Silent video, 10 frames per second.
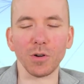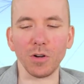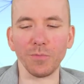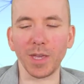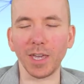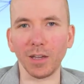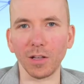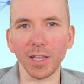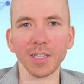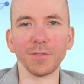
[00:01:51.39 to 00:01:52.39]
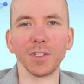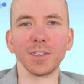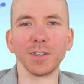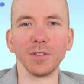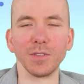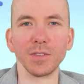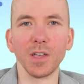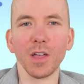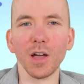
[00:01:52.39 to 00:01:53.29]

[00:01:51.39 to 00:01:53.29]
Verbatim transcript: of making collective decisions